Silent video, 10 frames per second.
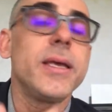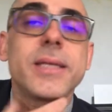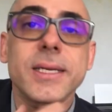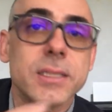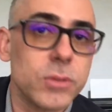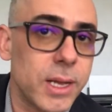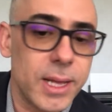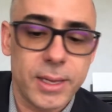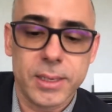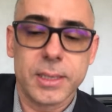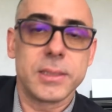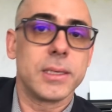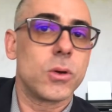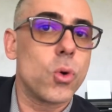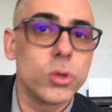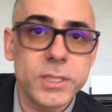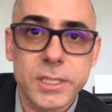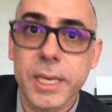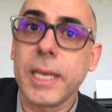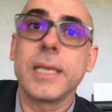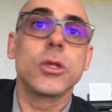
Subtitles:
and can cause irritation in the throat,